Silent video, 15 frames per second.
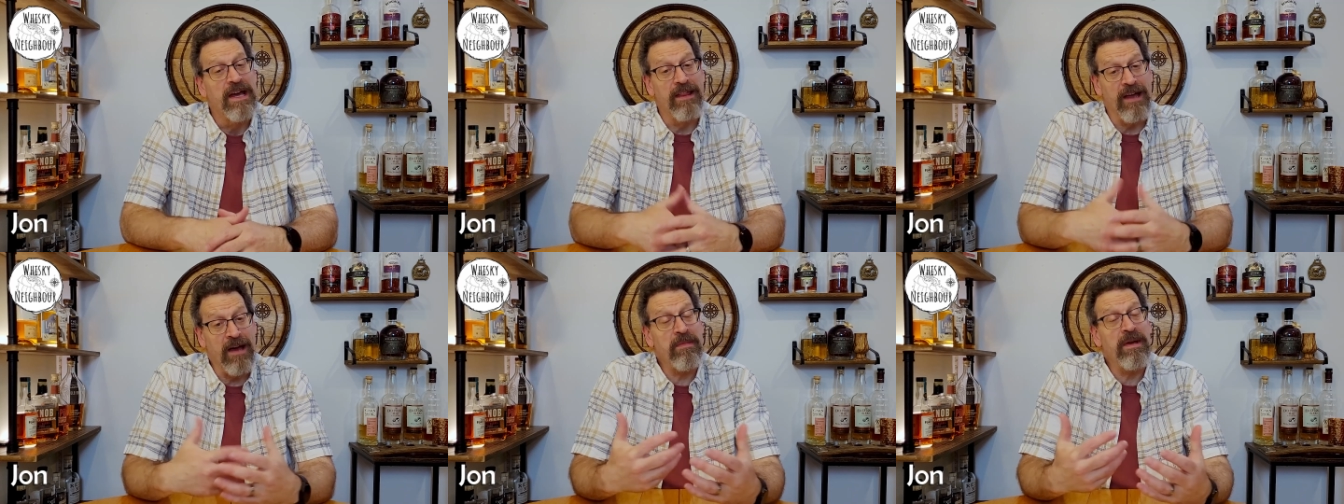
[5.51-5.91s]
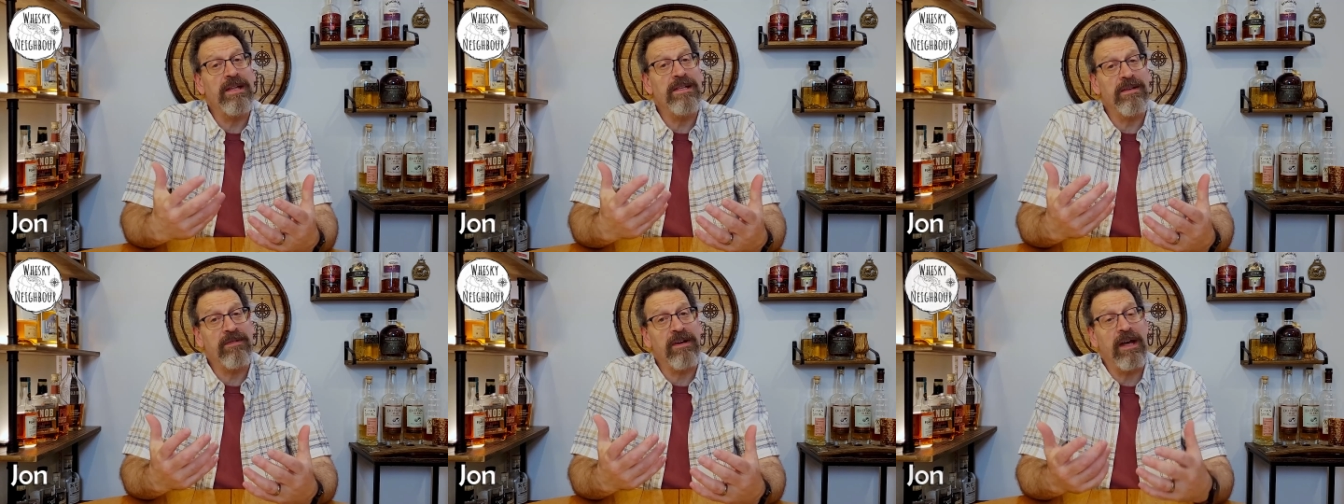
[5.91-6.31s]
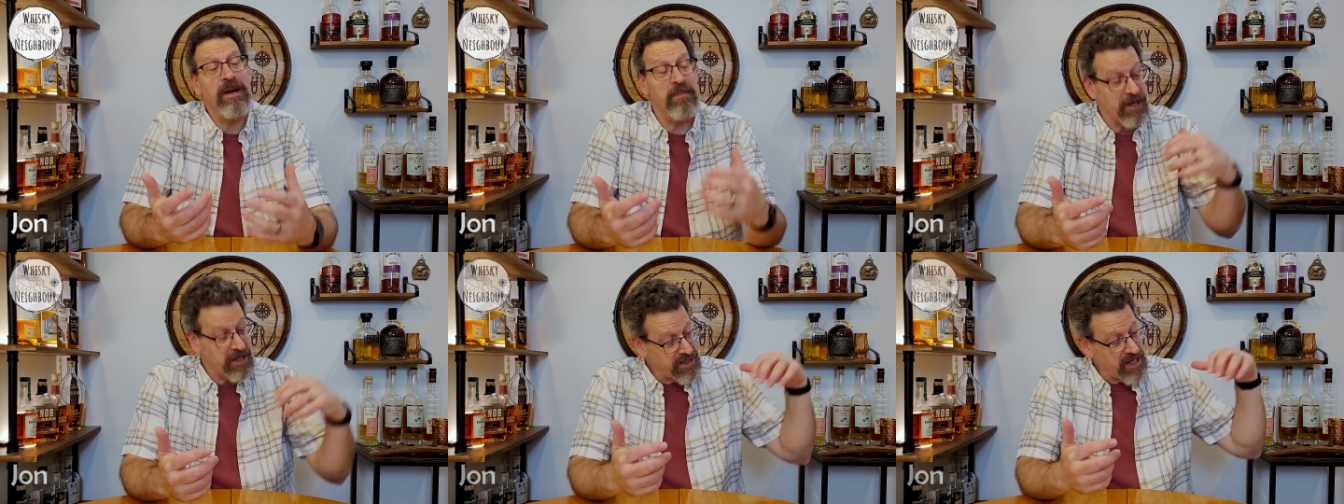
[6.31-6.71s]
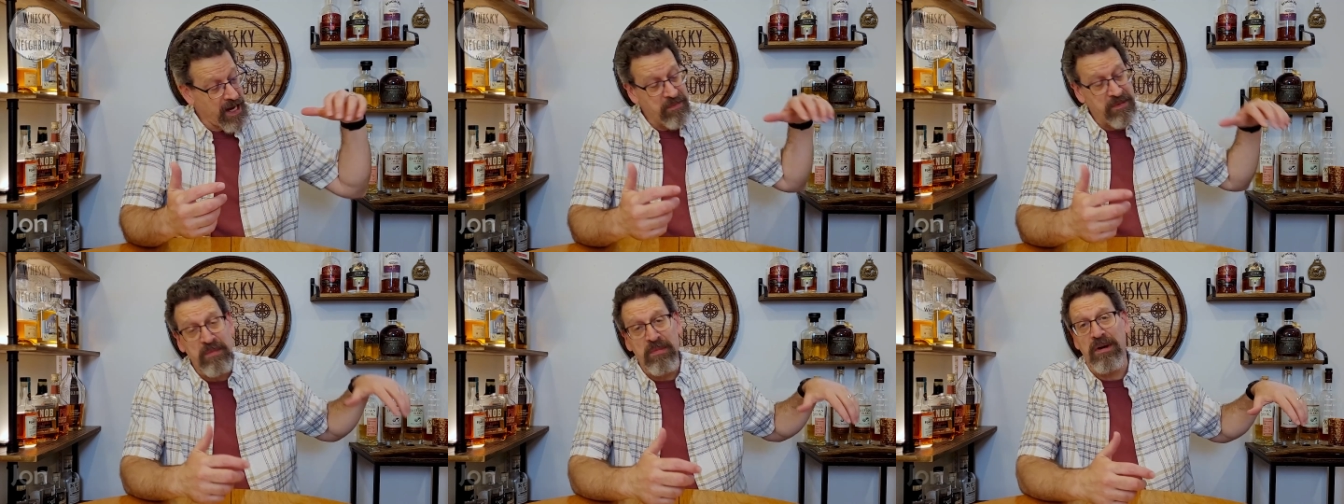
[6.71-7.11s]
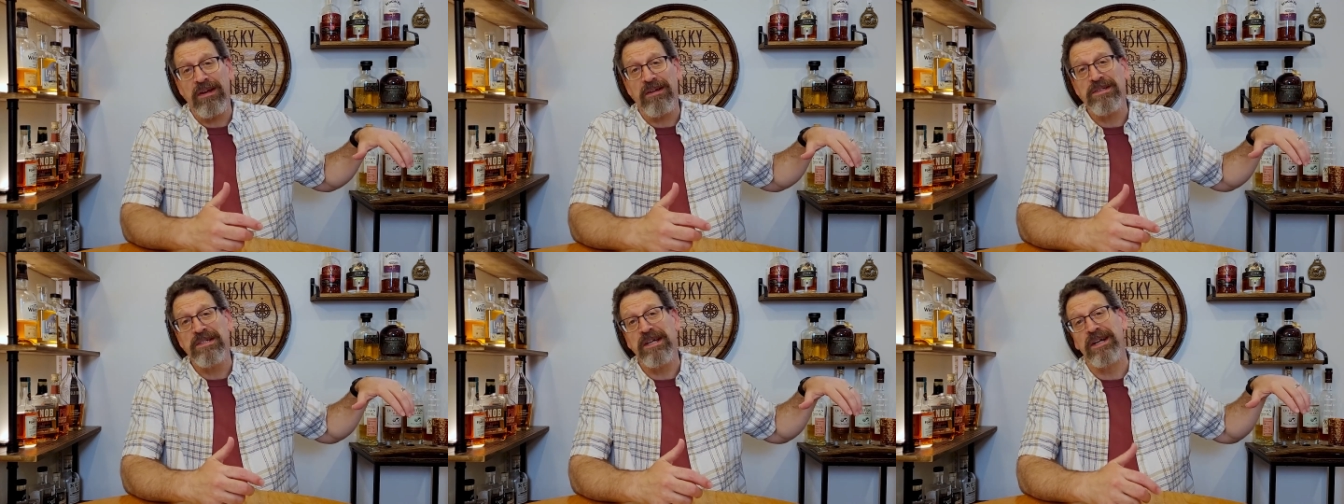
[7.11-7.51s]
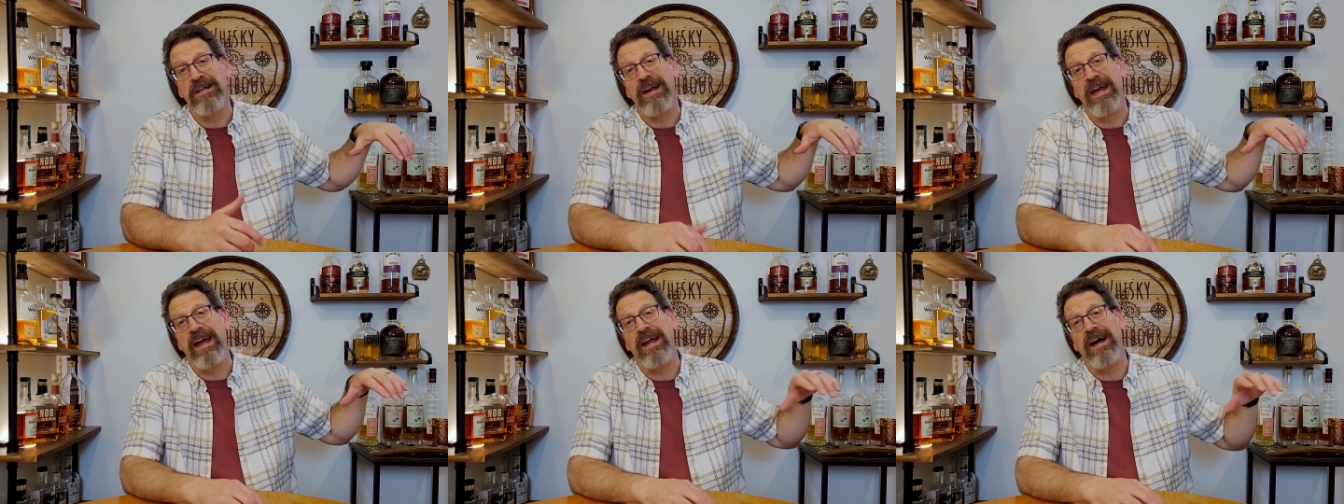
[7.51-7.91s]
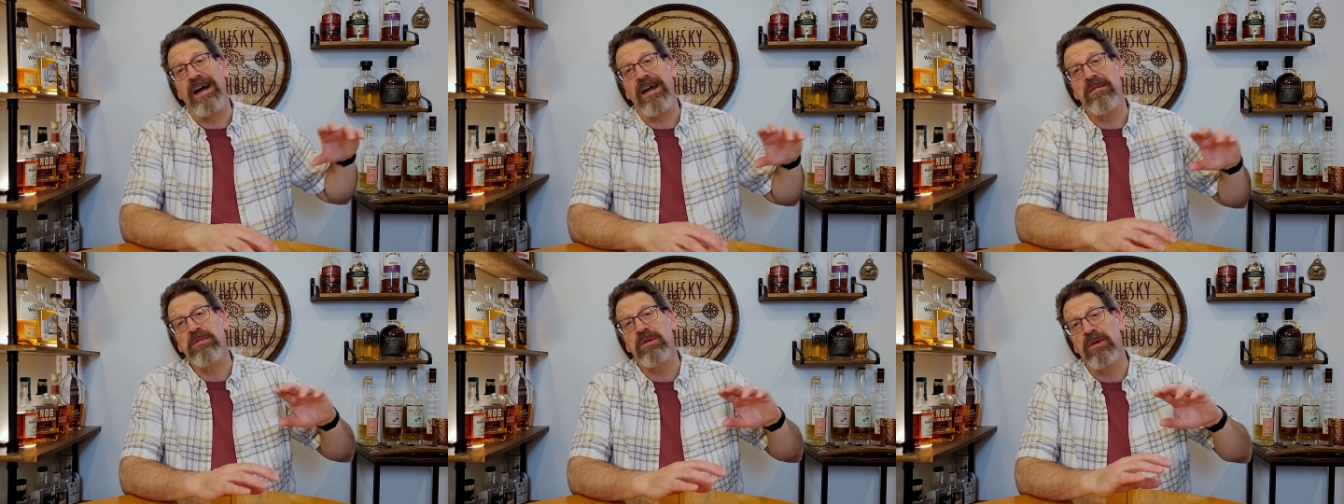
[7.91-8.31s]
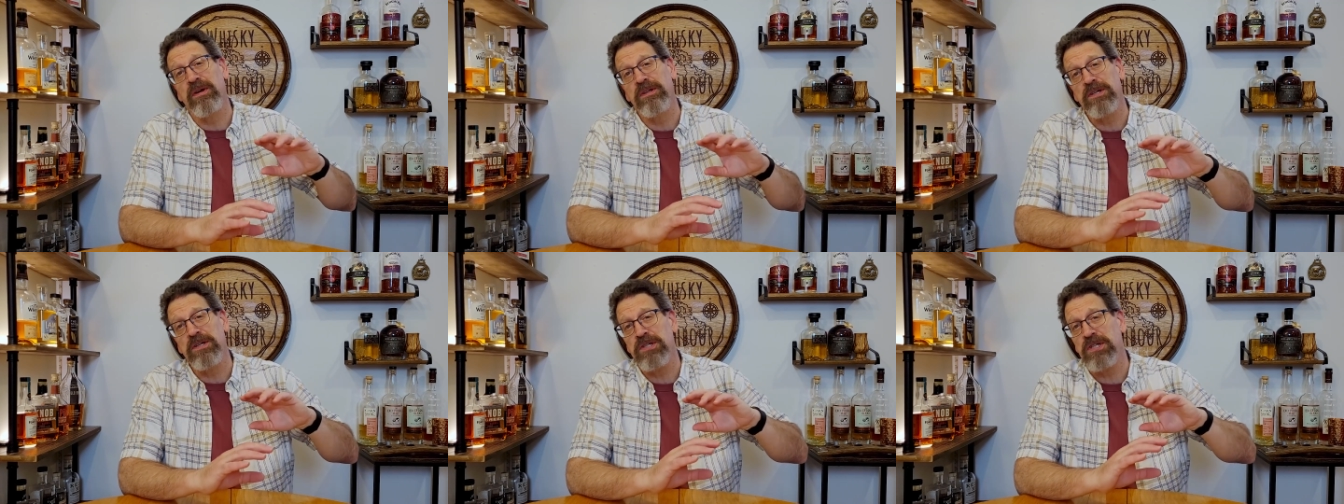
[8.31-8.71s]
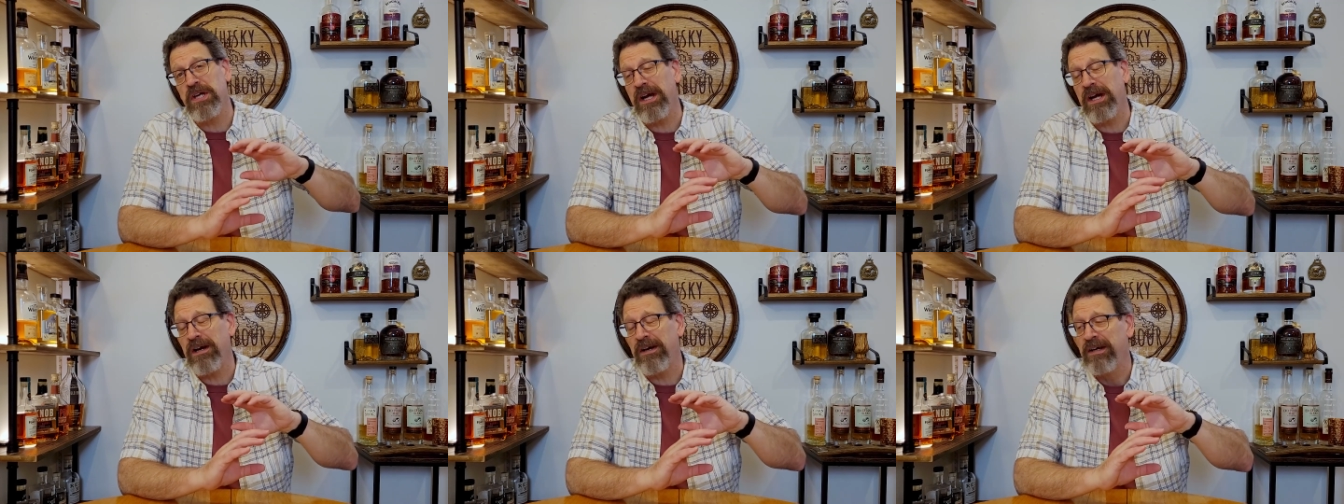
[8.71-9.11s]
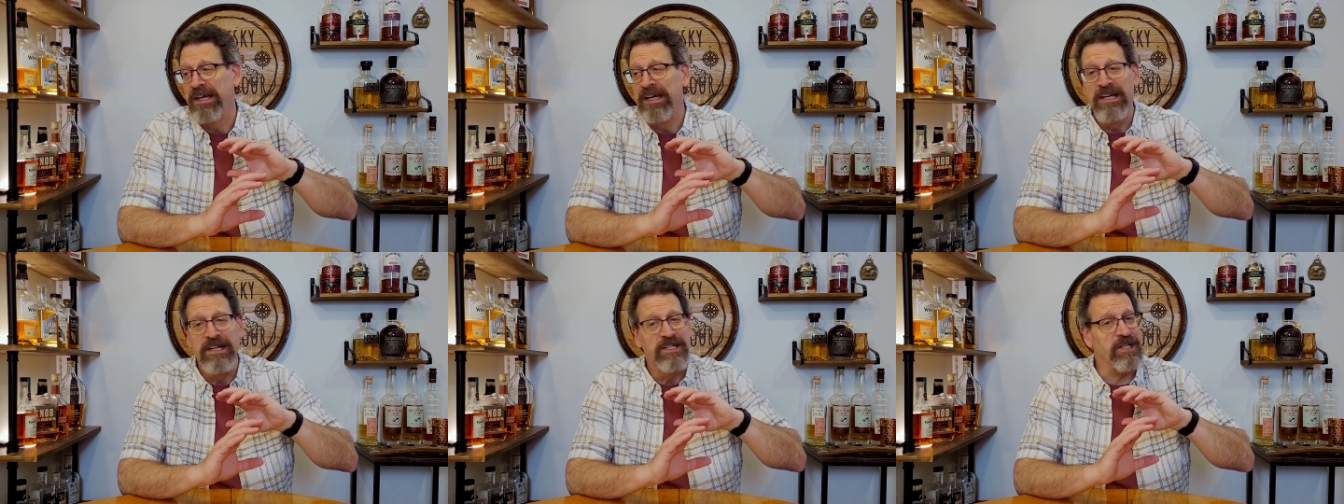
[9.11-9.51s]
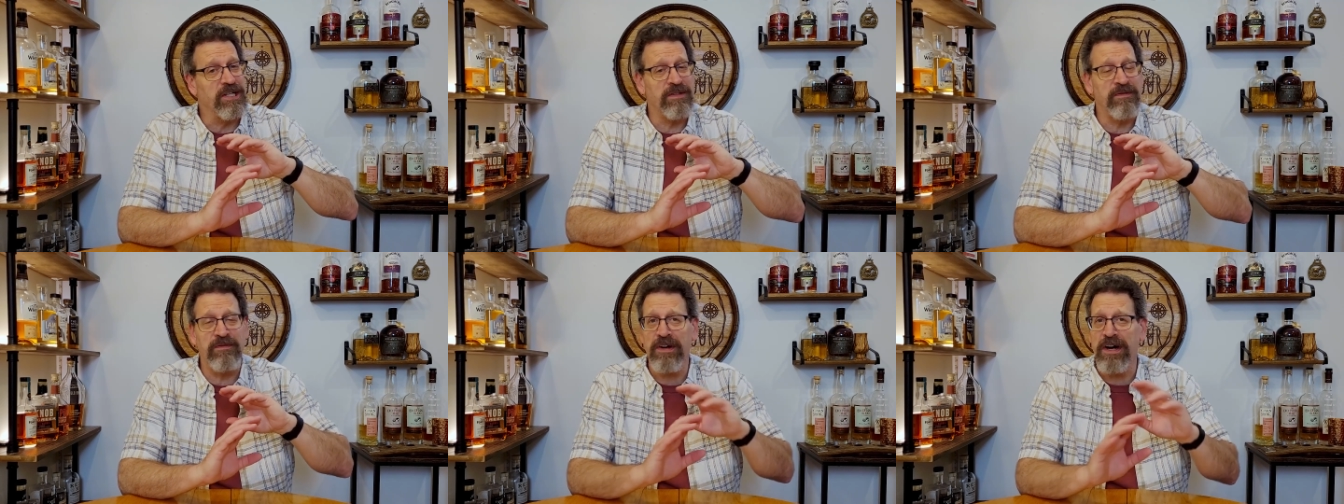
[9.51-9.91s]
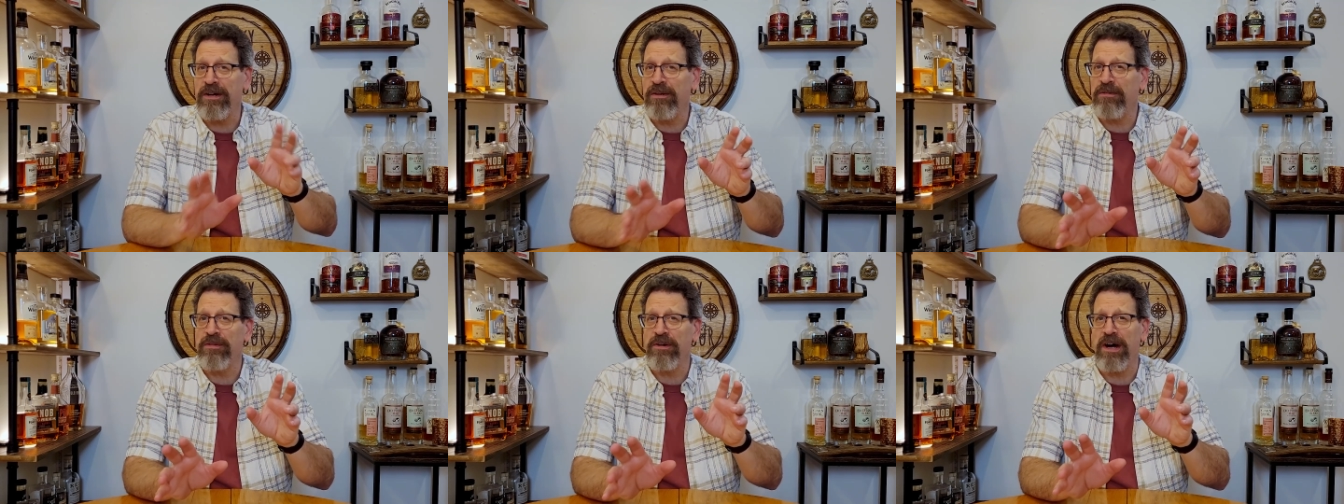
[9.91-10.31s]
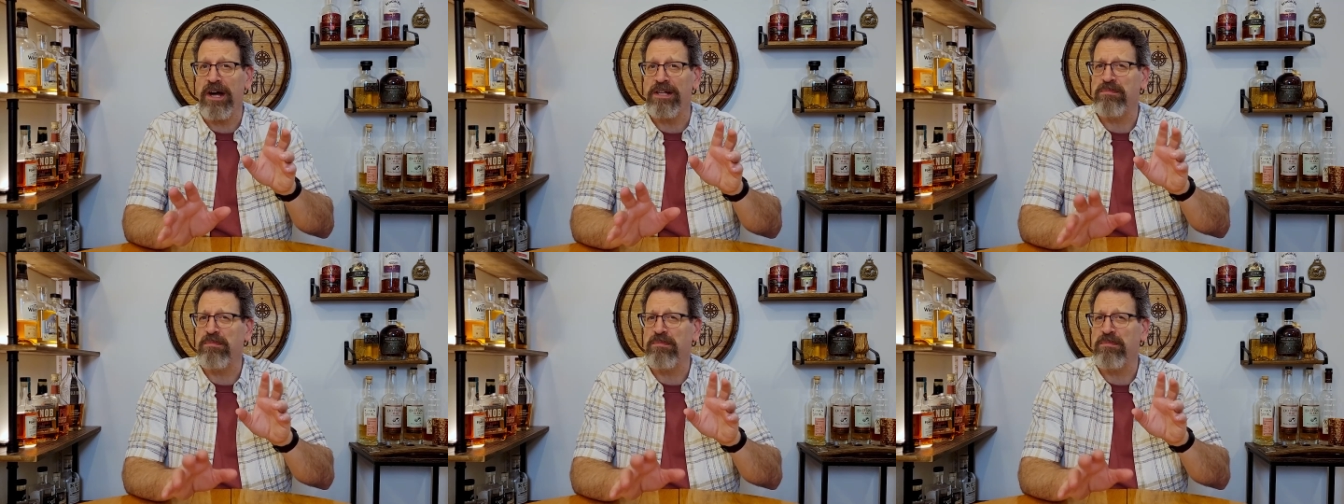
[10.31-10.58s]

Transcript: That means I've got a bunch of empty bottles here and I am going to share just final thoughts.